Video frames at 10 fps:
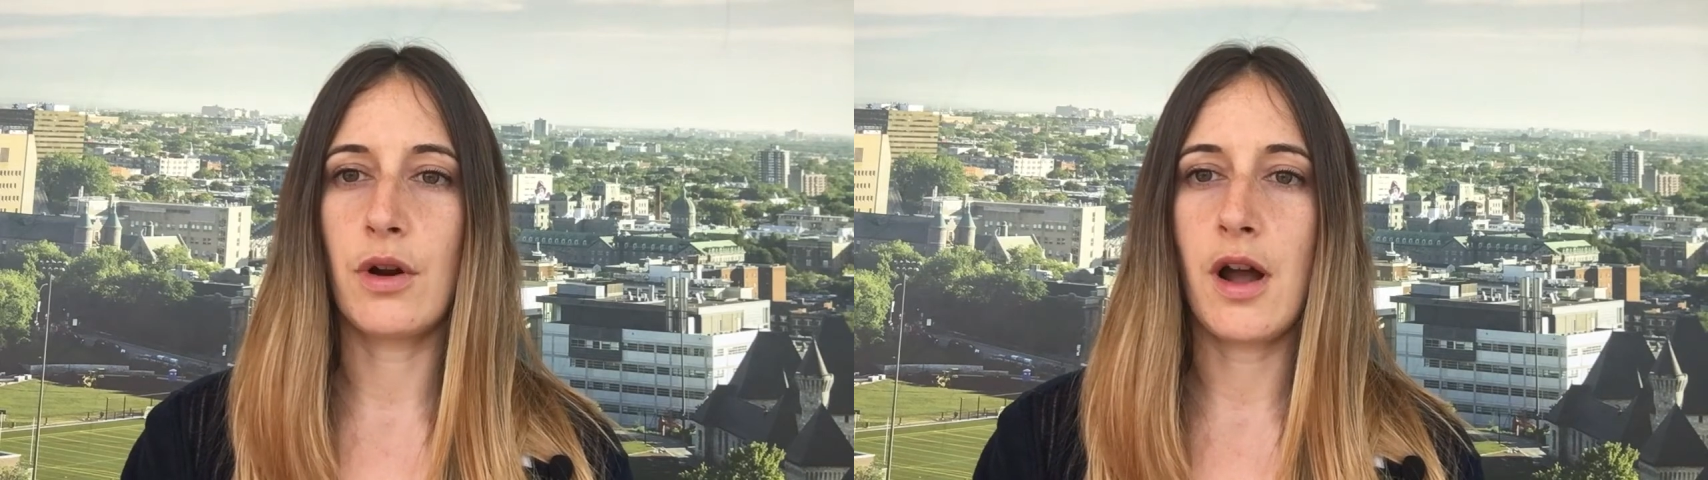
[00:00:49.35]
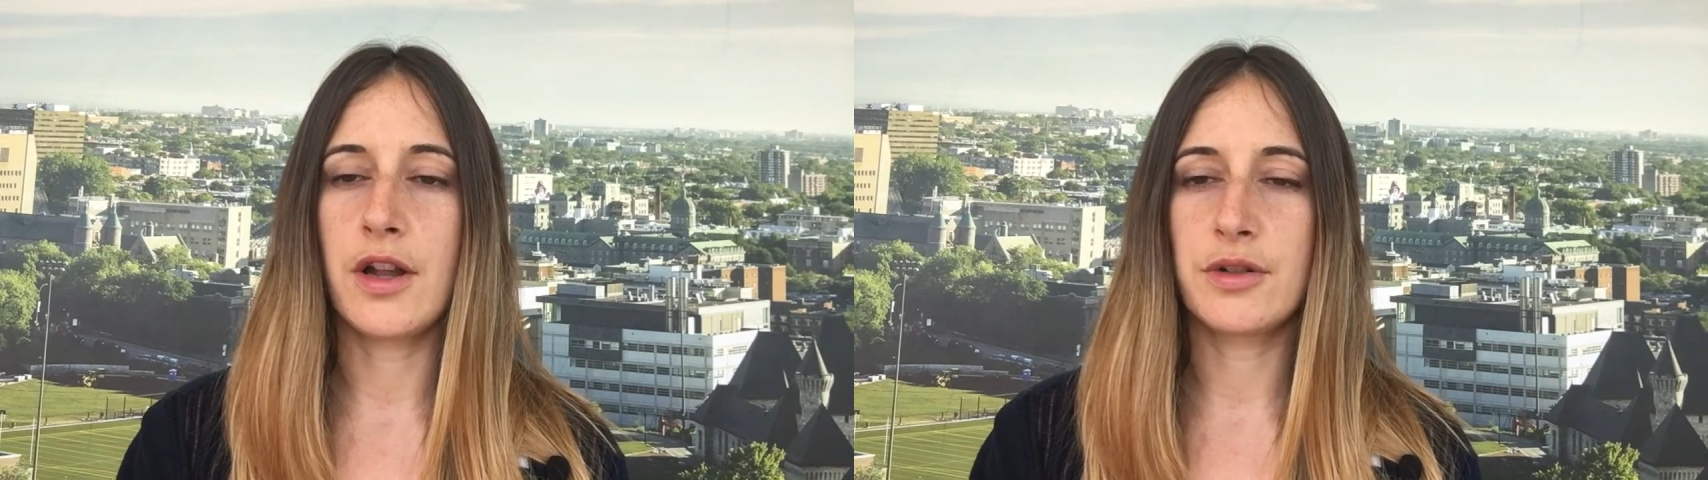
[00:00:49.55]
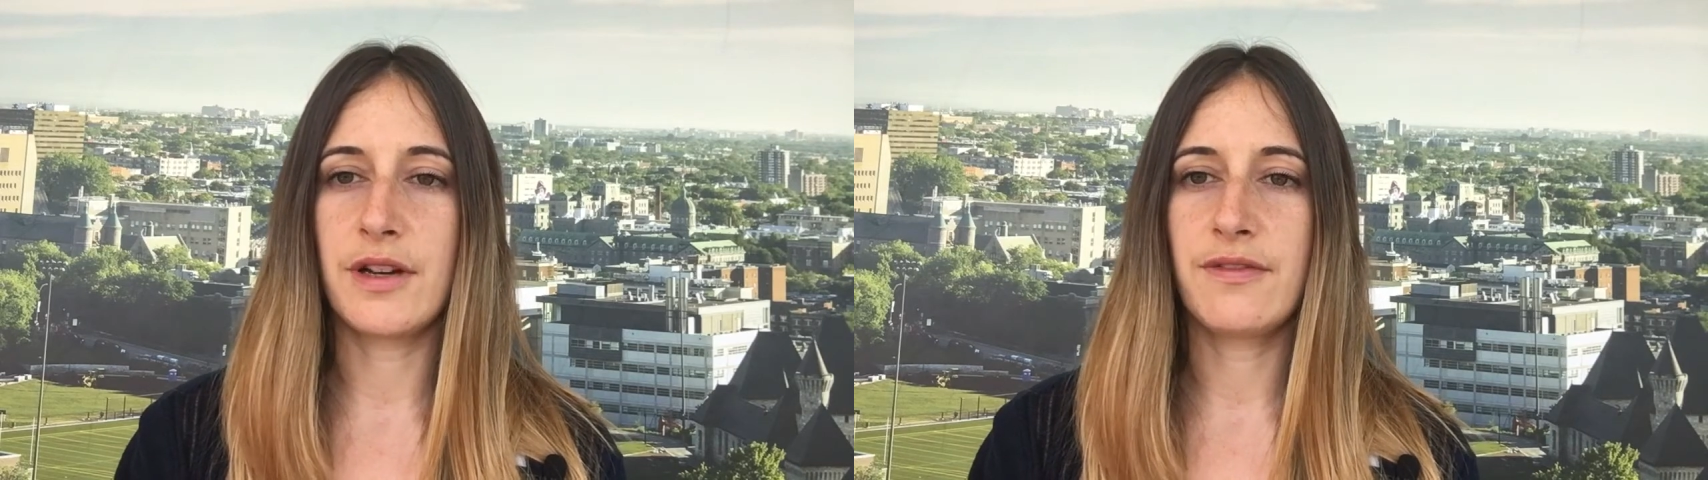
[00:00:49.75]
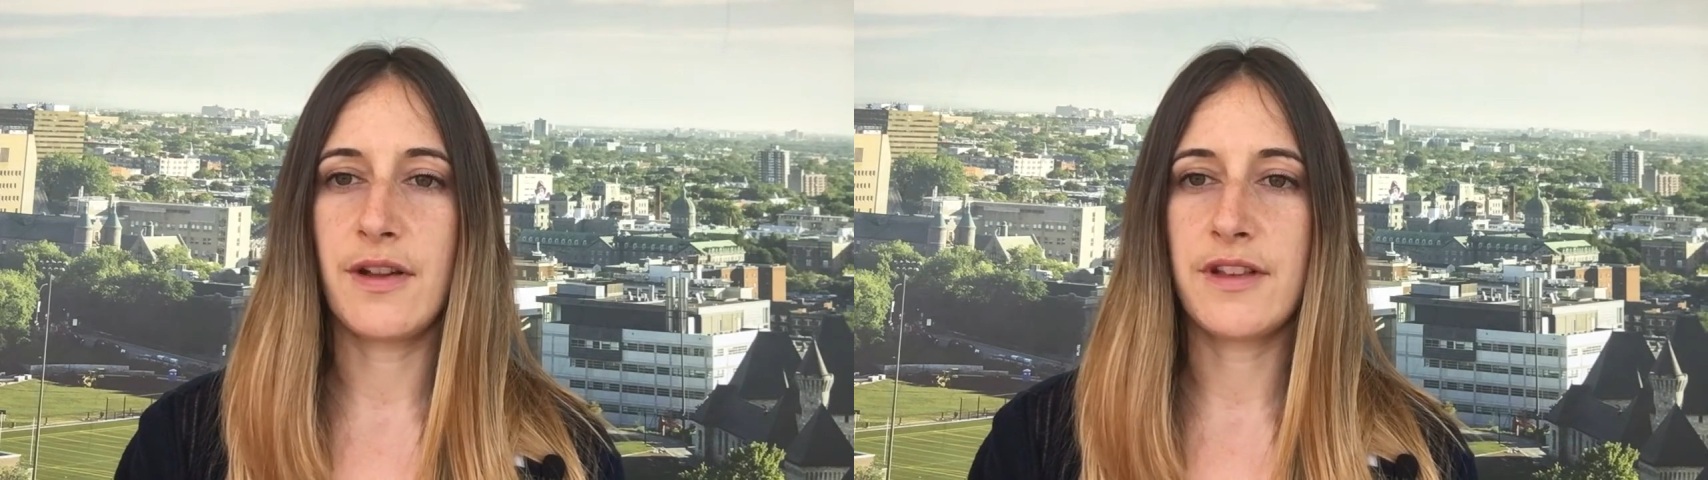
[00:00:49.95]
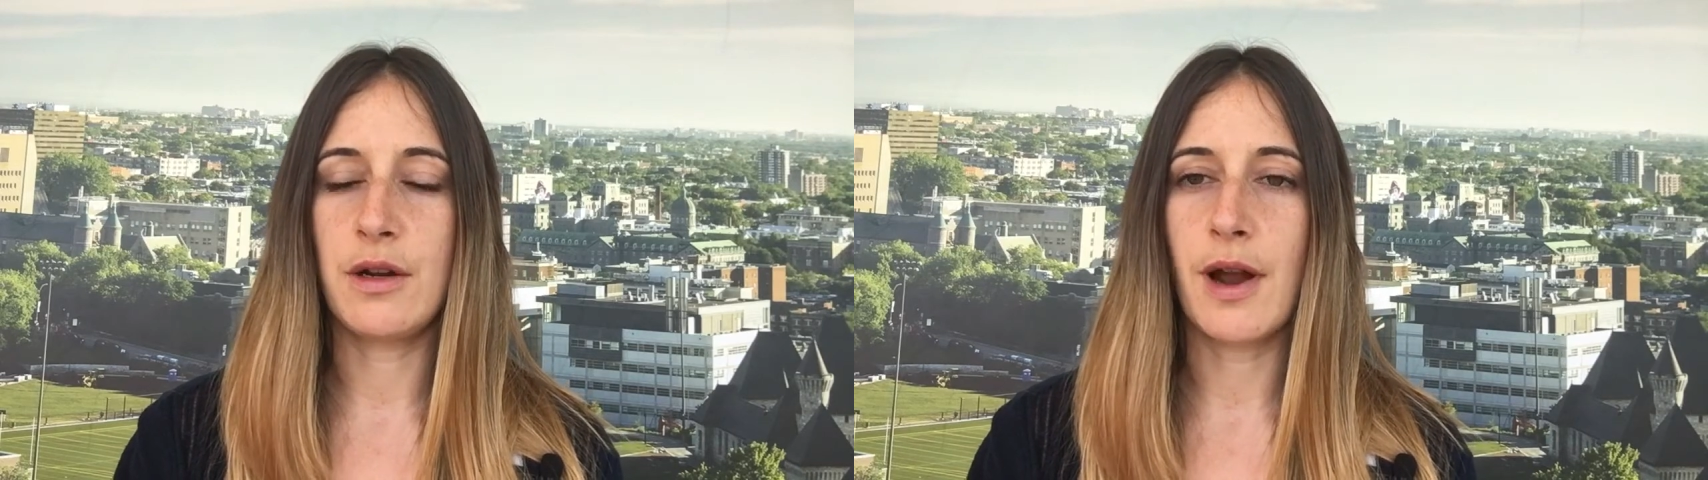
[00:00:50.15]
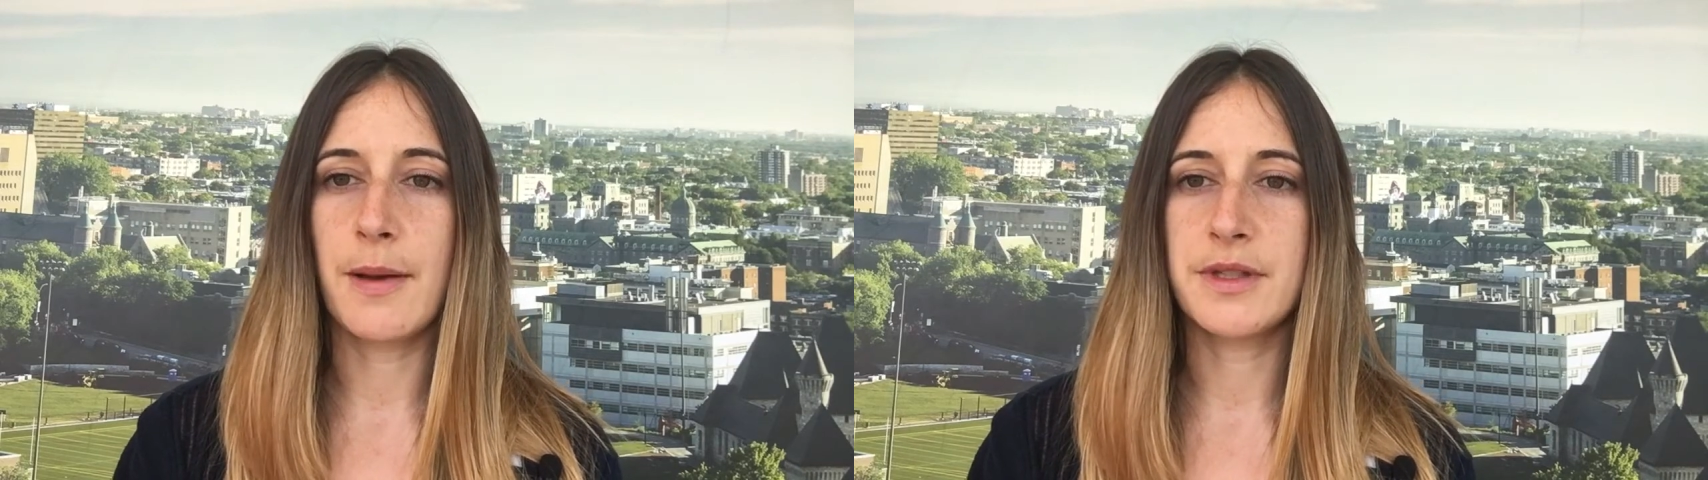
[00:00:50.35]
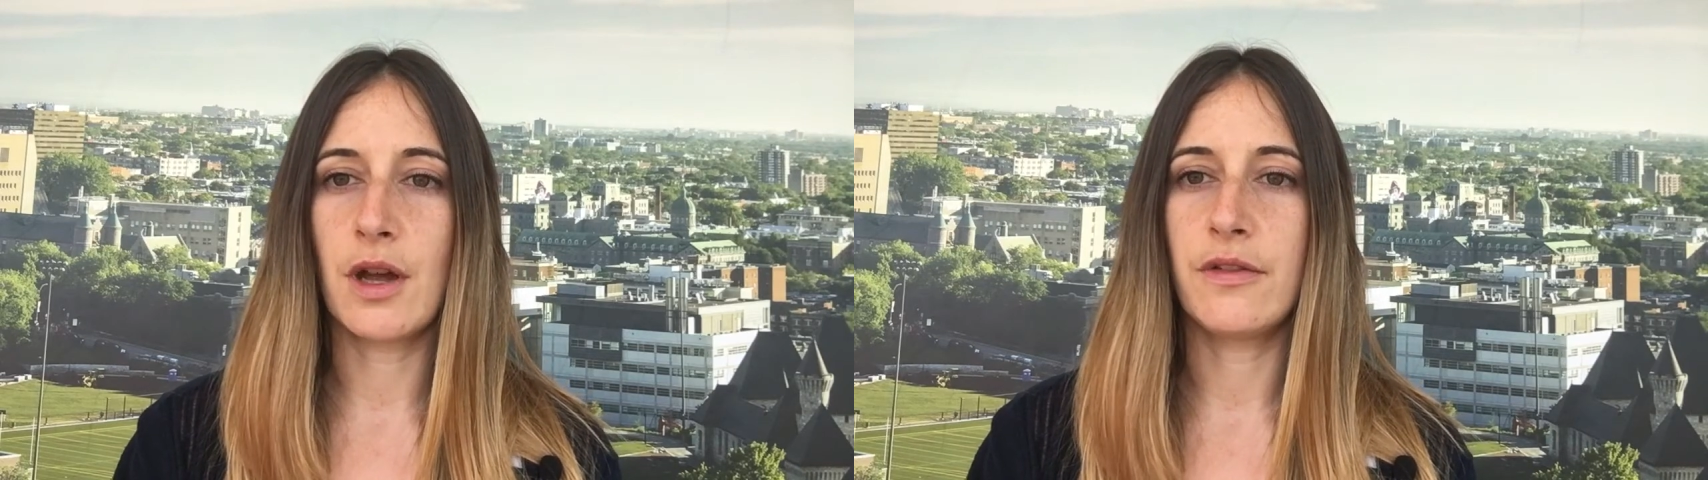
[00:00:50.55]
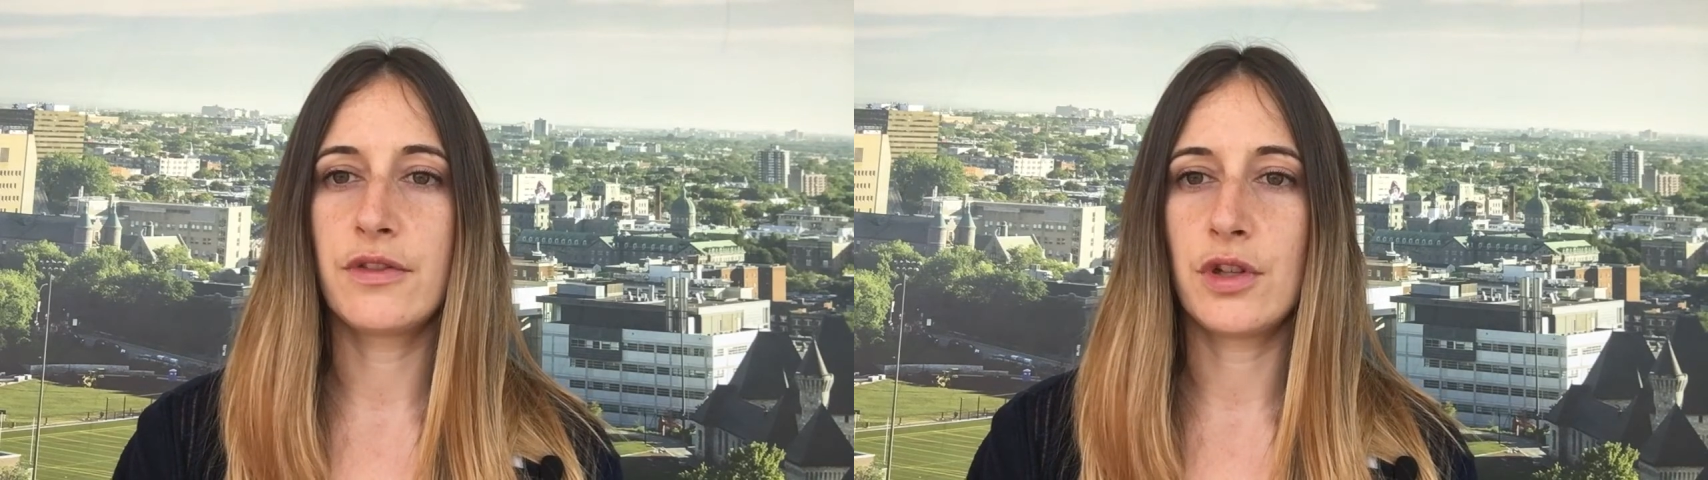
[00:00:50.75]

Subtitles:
150 grams of